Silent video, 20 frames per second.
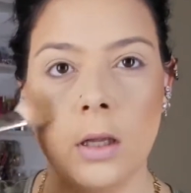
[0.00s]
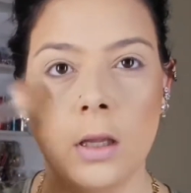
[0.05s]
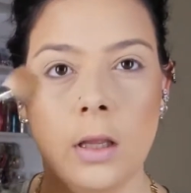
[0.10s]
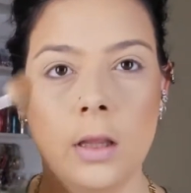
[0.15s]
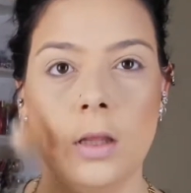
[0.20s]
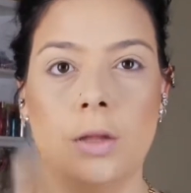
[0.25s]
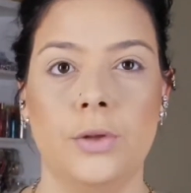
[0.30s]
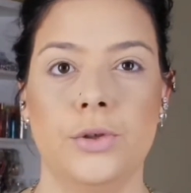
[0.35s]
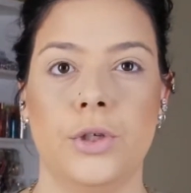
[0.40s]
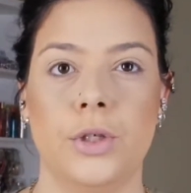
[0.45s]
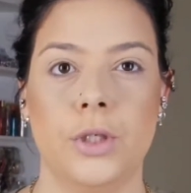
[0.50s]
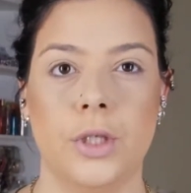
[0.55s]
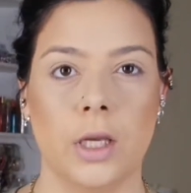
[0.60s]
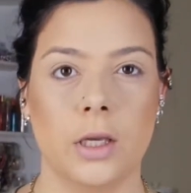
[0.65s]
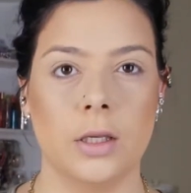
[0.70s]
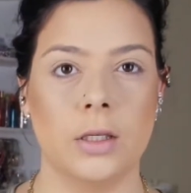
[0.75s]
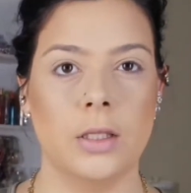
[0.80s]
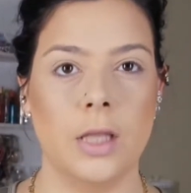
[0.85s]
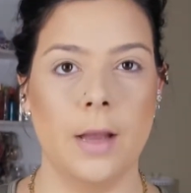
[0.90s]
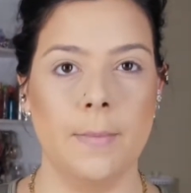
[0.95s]
And then just
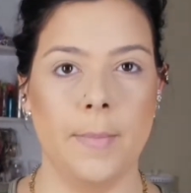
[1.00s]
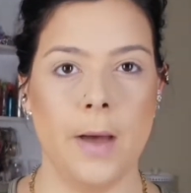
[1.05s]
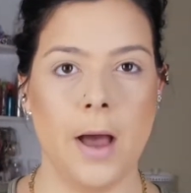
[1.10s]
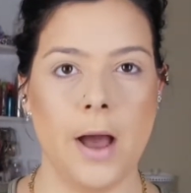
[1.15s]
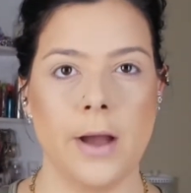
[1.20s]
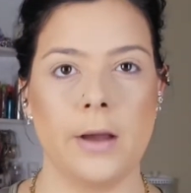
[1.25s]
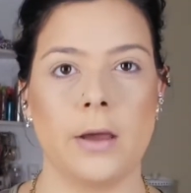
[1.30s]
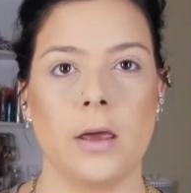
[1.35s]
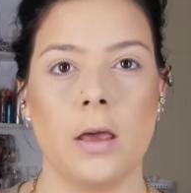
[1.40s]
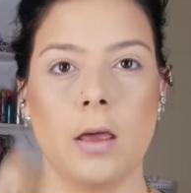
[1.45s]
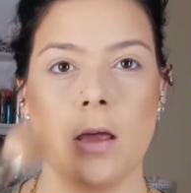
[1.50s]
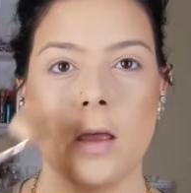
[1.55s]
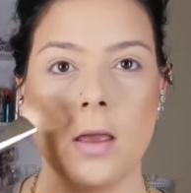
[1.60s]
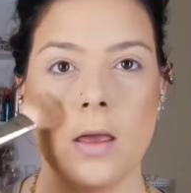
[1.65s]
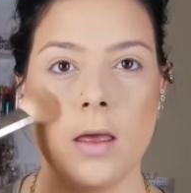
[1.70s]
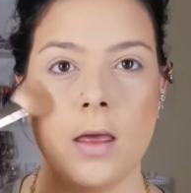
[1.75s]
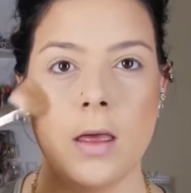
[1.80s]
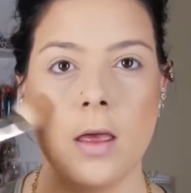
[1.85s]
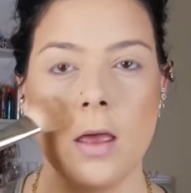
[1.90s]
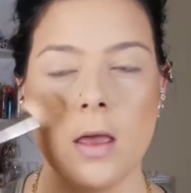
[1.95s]
take a step back
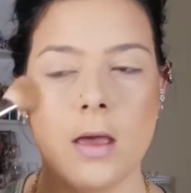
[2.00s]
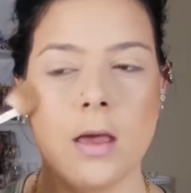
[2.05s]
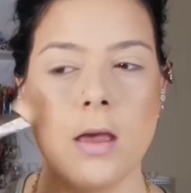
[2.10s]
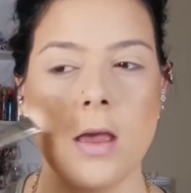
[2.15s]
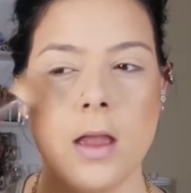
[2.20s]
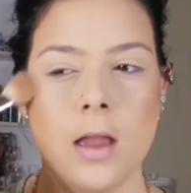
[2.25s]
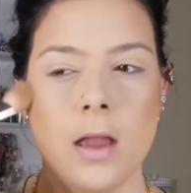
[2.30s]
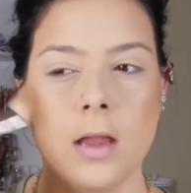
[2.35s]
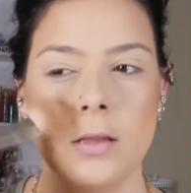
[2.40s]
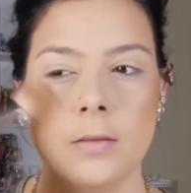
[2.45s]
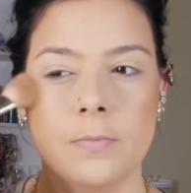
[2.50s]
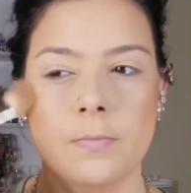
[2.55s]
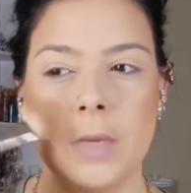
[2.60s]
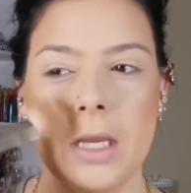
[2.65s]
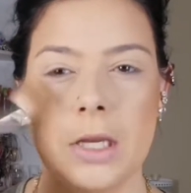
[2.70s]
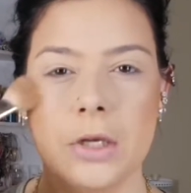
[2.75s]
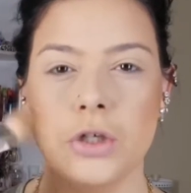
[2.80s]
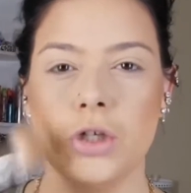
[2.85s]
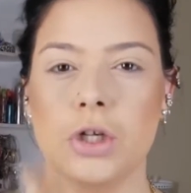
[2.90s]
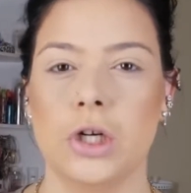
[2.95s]
and
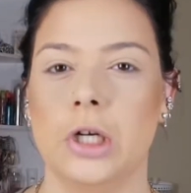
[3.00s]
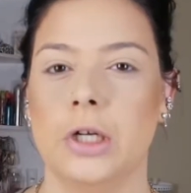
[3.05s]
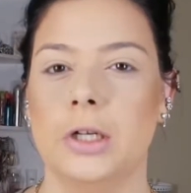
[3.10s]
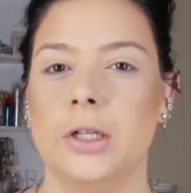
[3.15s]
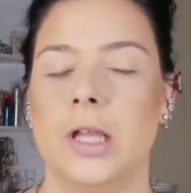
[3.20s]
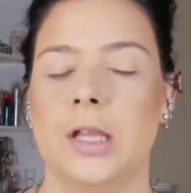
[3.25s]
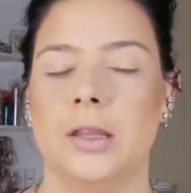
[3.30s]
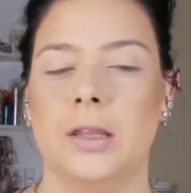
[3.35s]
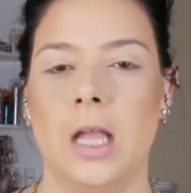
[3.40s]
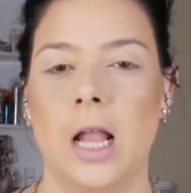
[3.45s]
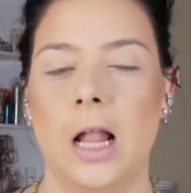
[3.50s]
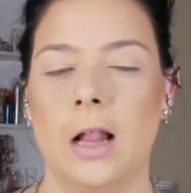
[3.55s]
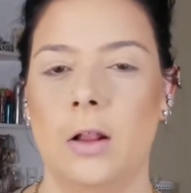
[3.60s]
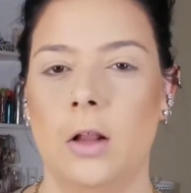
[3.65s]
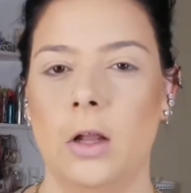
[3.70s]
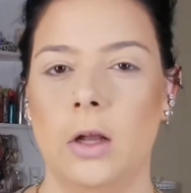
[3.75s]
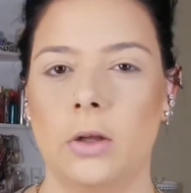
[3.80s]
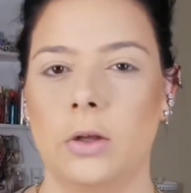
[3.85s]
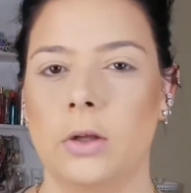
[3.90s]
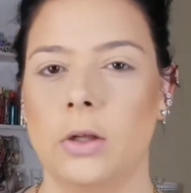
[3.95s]
make sure that they
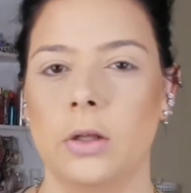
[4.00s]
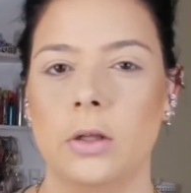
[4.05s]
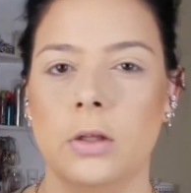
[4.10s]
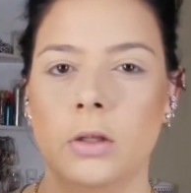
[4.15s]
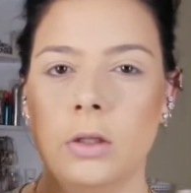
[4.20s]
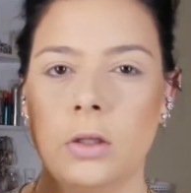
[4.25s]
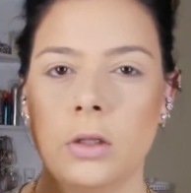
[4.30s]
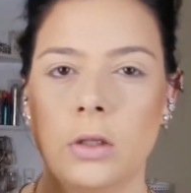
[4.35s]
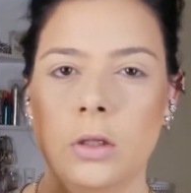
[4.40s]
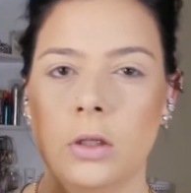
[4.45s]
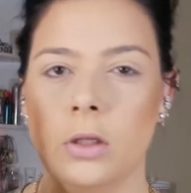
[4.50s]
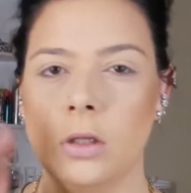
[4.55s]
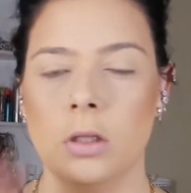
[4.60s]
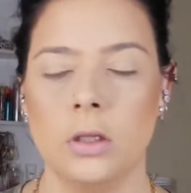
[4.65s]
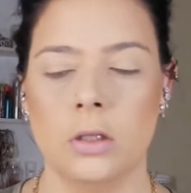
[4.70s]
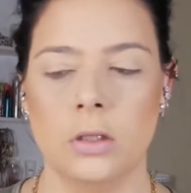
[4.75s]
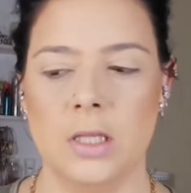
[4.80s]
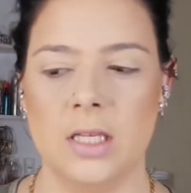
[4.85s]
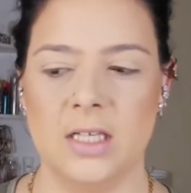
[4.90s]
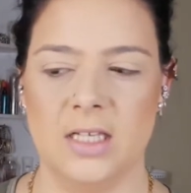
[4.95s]
look
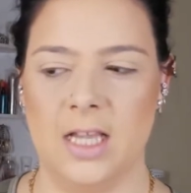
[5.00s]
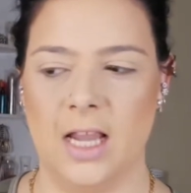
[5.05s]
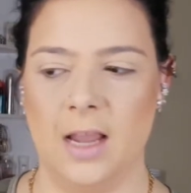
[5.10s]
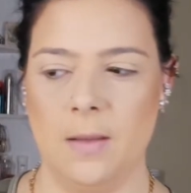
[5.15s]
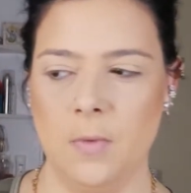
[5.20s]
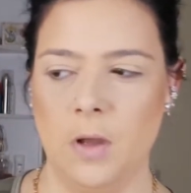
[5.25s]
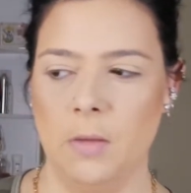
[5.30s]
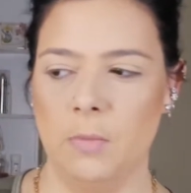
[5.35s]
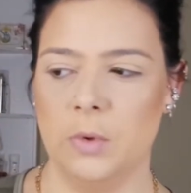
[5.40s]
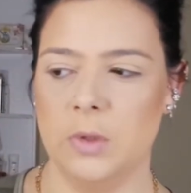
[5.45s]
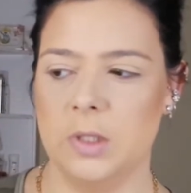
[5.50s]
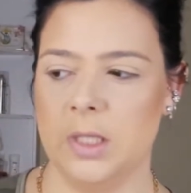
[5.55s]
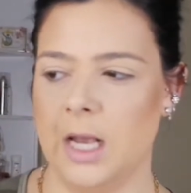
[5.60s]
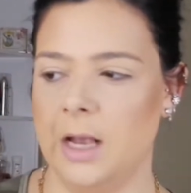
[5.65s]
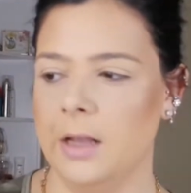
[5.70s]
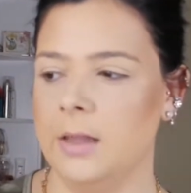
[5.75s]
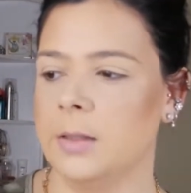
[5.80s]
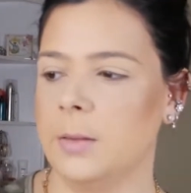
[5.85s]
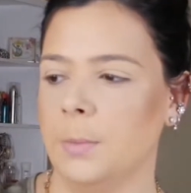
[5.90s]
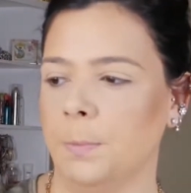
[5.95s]
the same on both
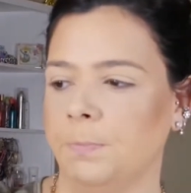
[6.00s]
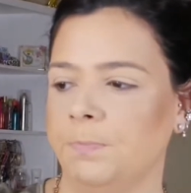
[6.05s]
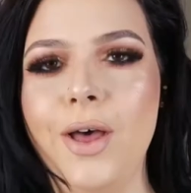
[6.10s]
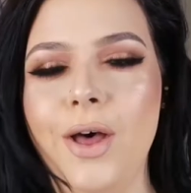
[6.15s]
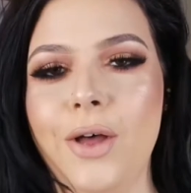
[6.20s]
sides.